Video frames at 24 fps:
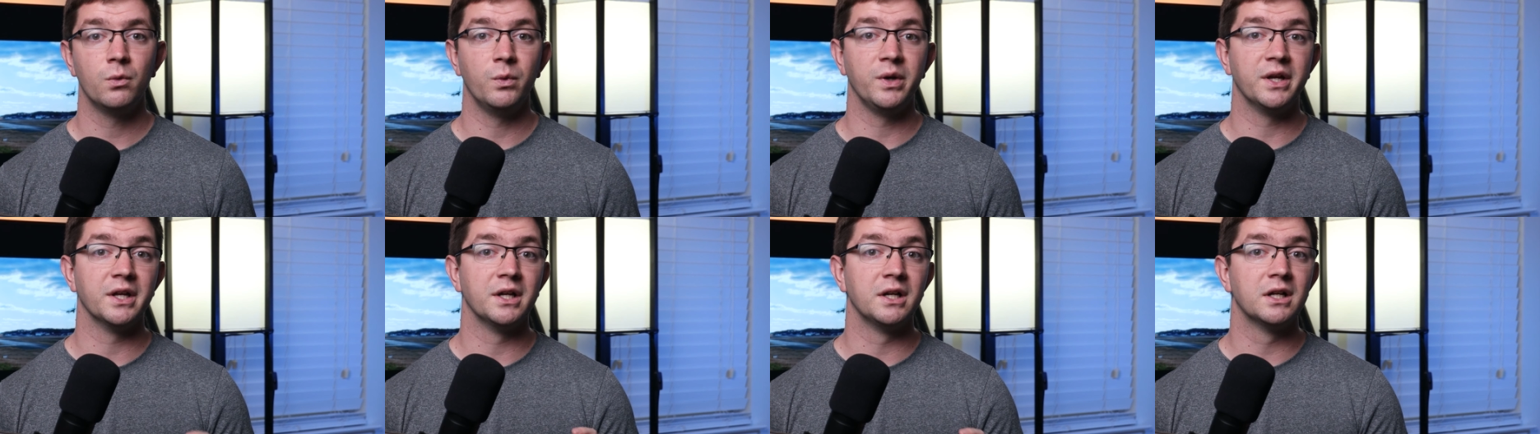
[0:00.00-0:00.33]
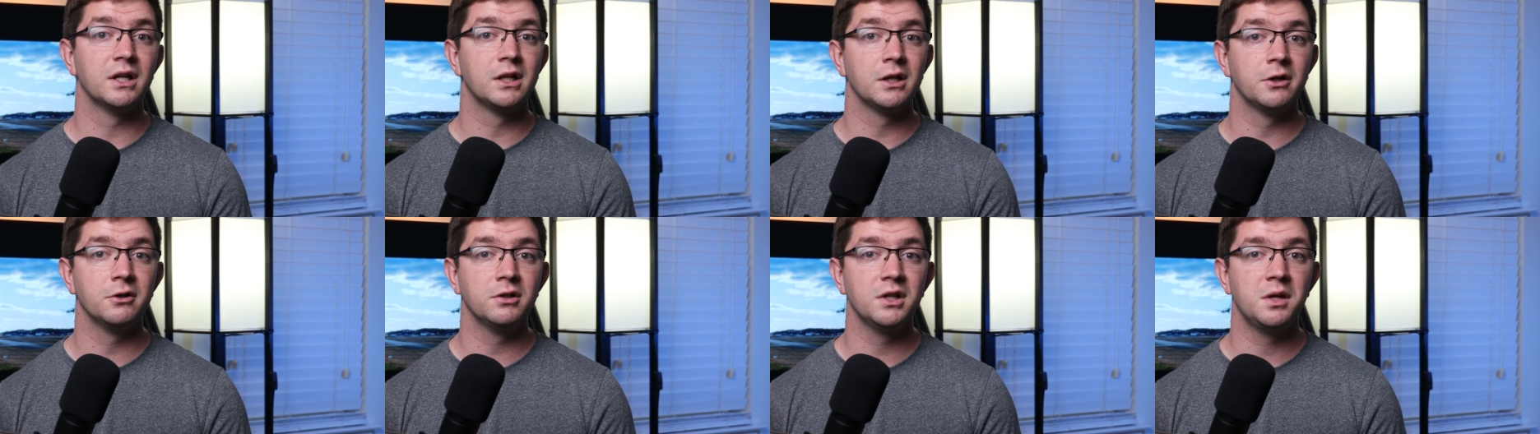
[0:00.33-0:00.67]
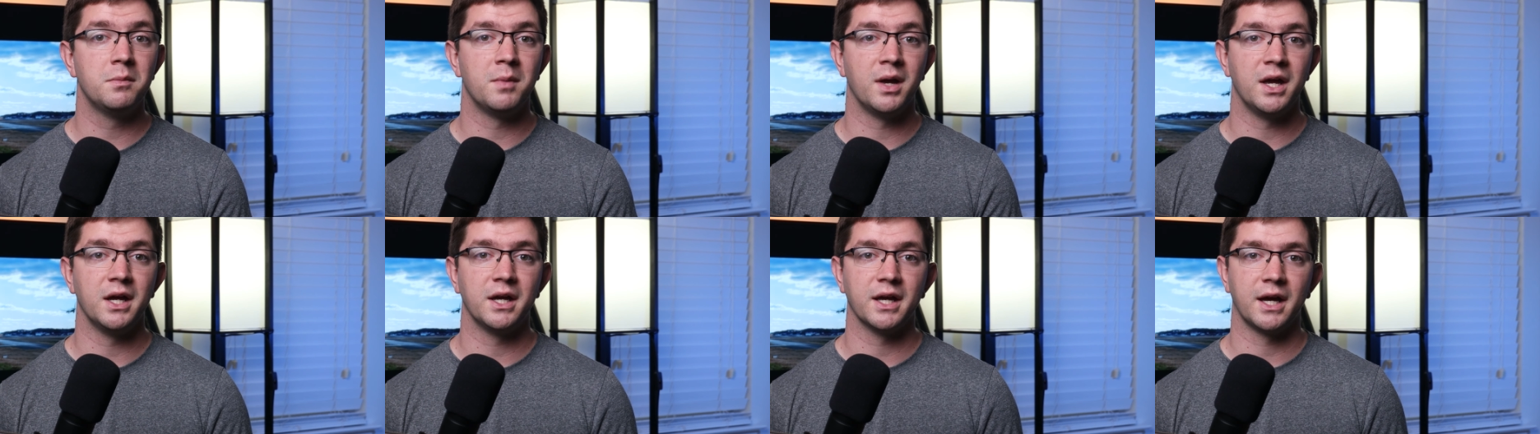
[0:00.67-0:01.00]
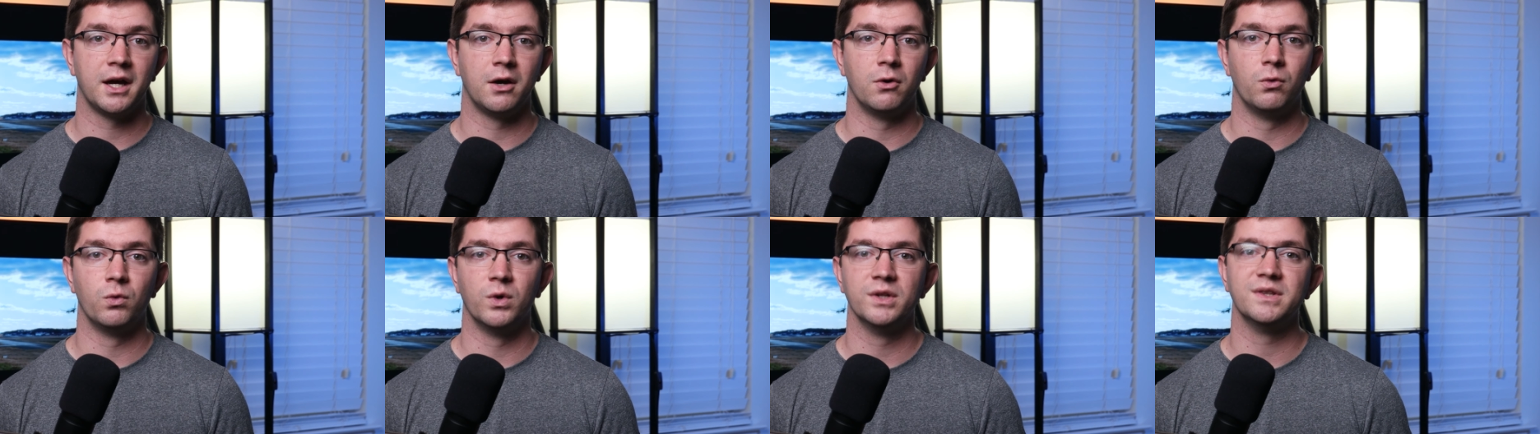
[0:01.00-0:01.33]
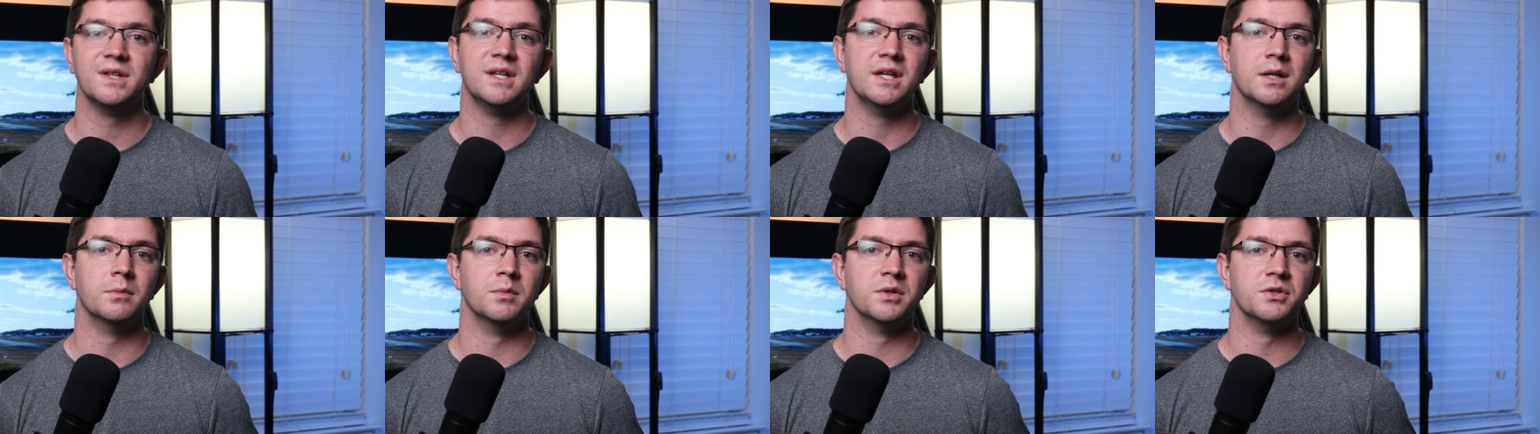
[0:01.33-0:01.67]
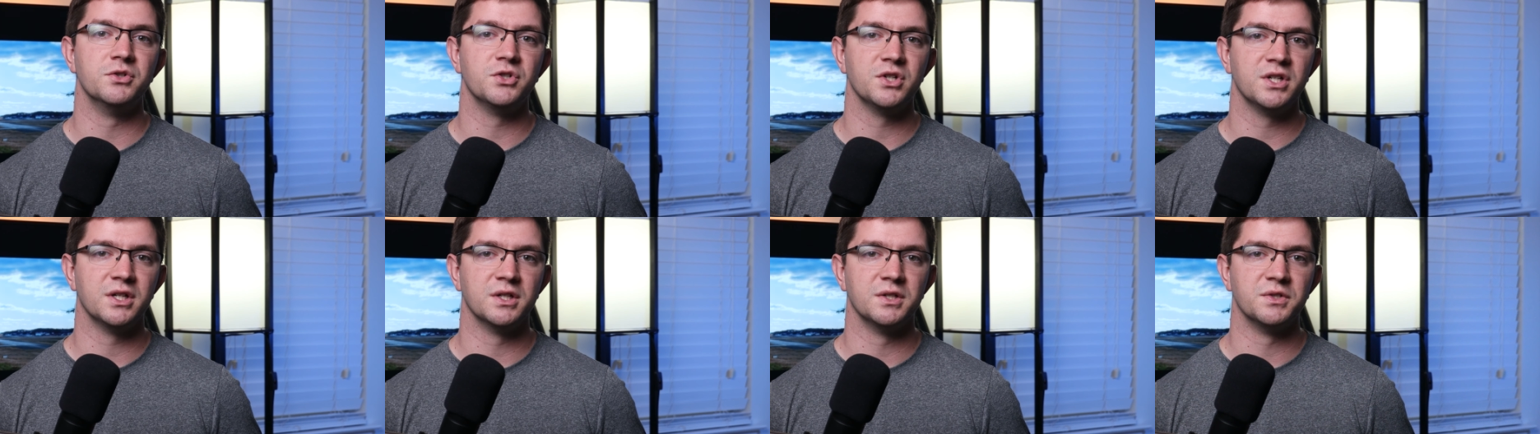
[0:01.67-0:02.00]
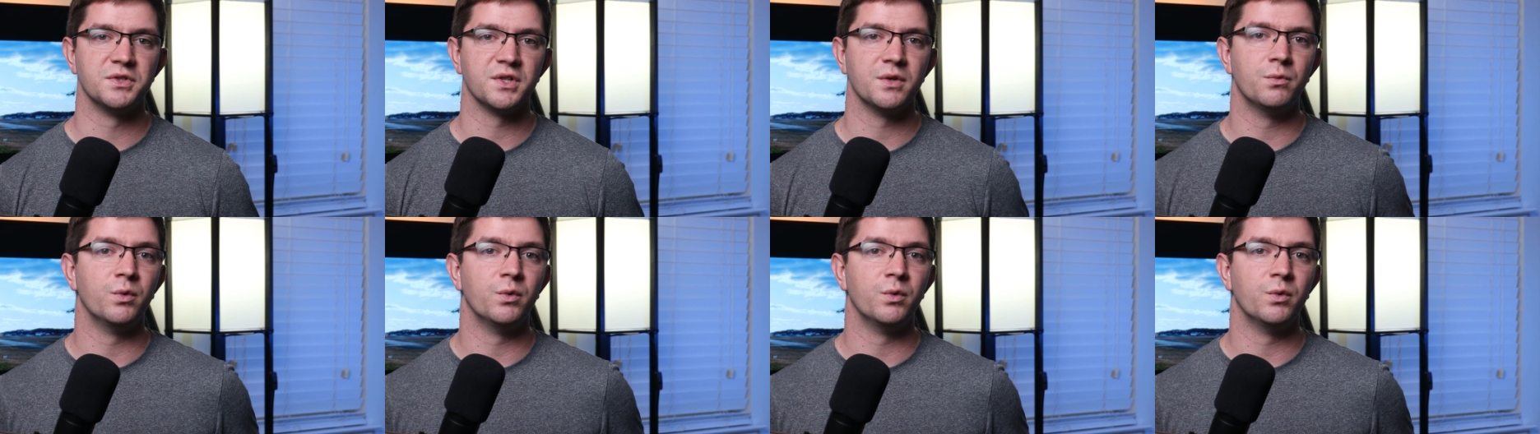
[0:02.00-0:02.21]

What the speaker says: we can clearly make out what the image is,